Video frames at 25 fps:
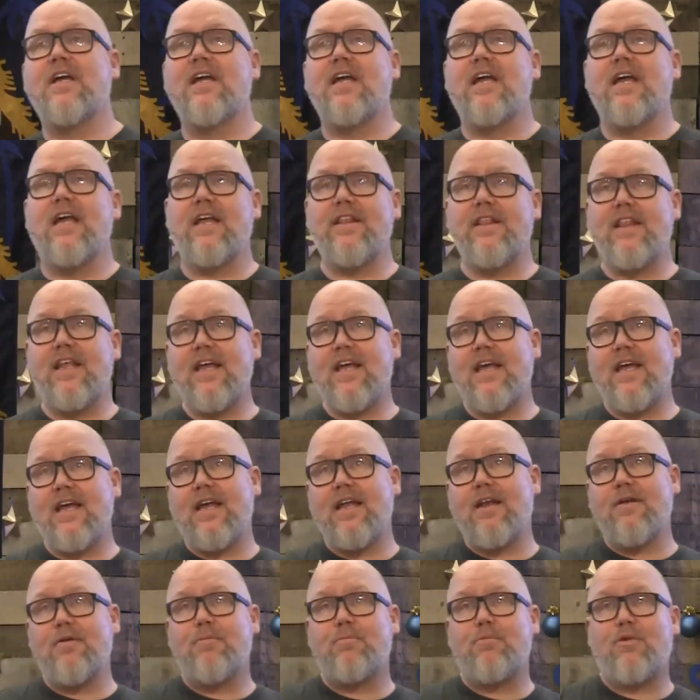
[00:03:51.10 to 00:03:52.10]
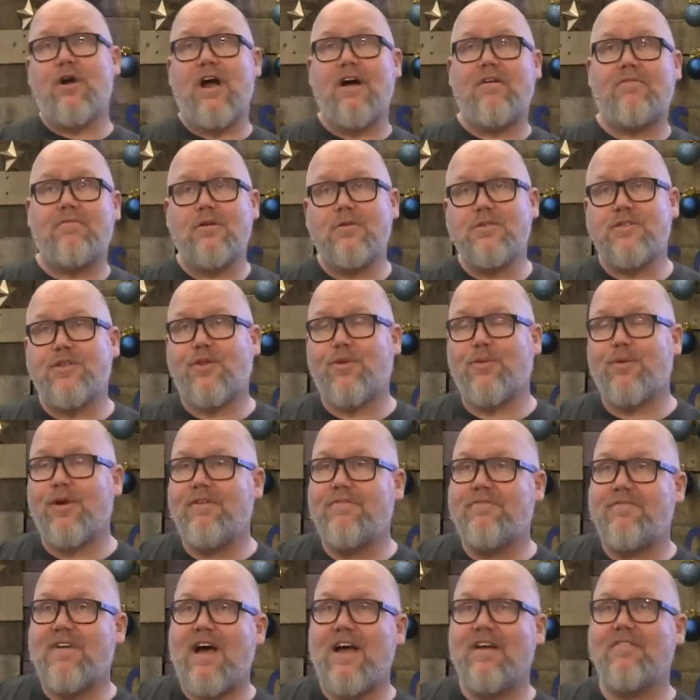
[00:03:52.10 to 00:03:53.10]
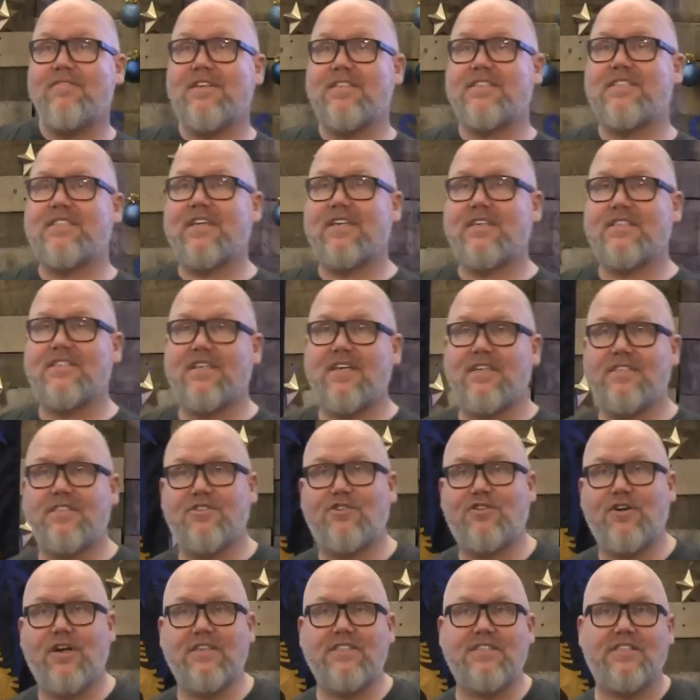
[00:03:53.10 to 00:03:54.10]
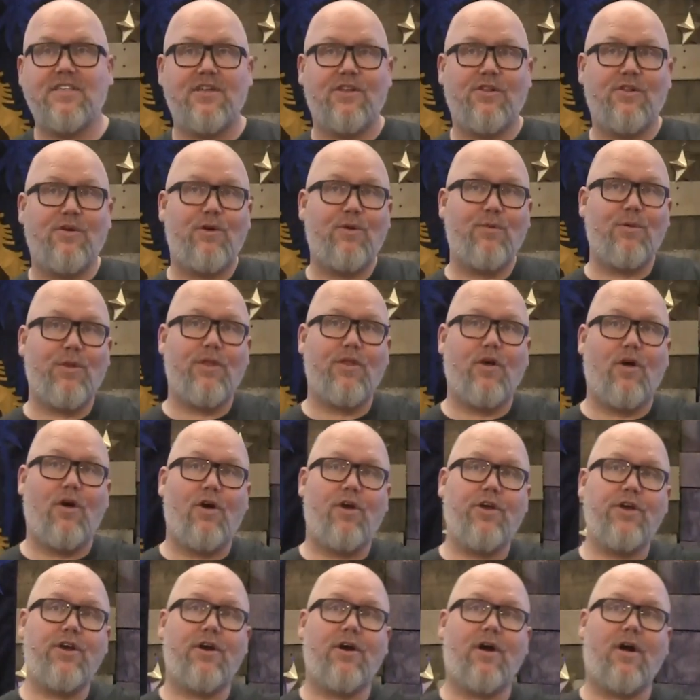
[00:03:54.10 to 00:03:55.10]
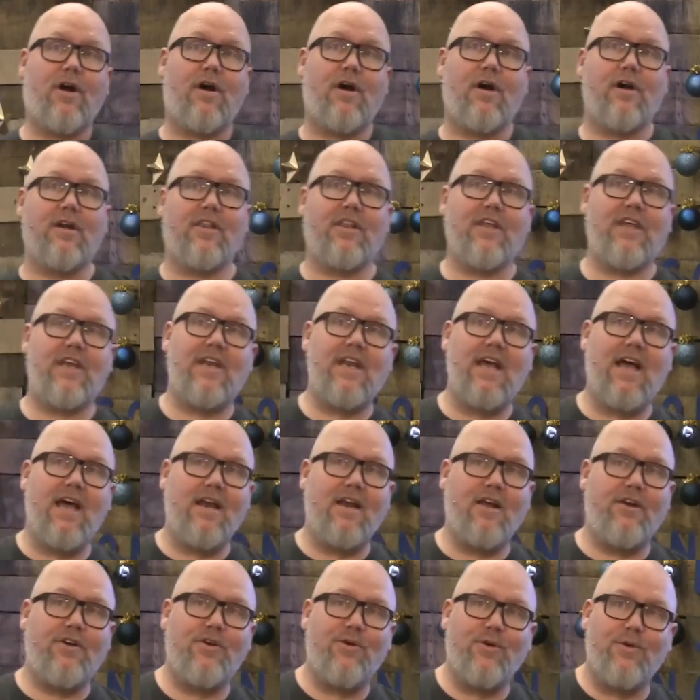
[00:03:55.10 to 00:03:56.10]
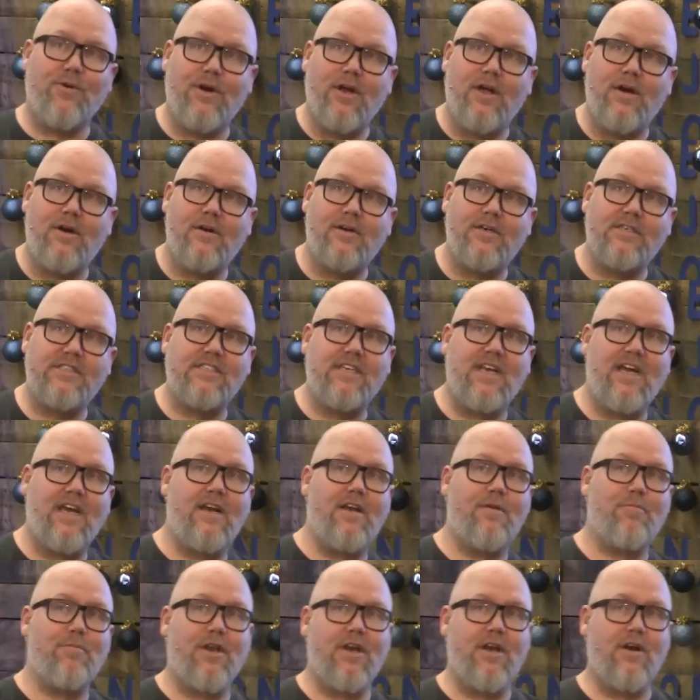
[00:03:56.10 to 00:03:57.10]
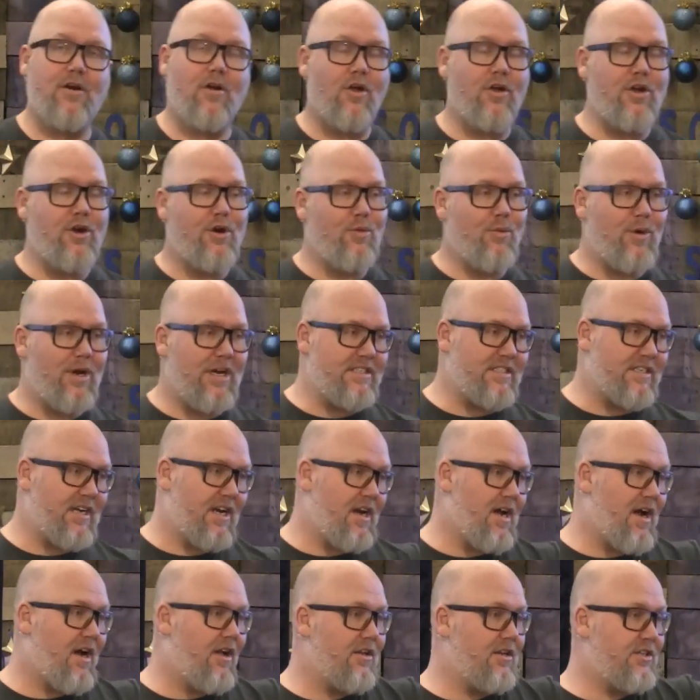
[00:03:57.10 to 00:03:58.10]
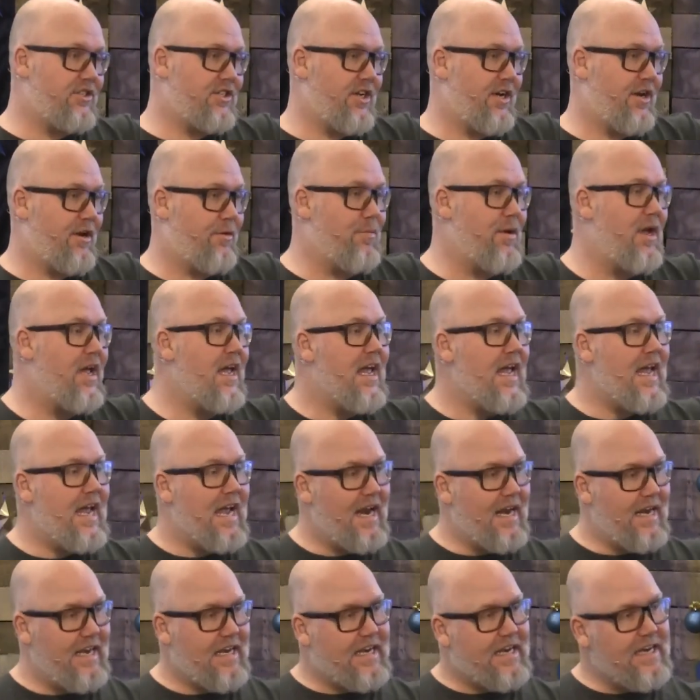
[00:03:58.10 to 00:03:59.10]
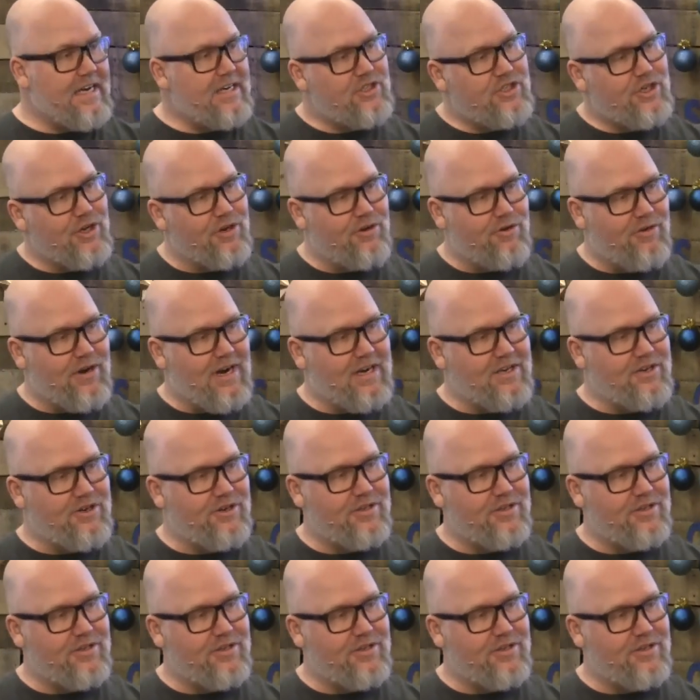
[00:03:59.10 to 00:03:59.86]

And then Proverbs 3, 5, and 6 says, trust in the Lord with all your heart. Lean not on your own understanding, but in all your ways acknowledge him, and he shall direct your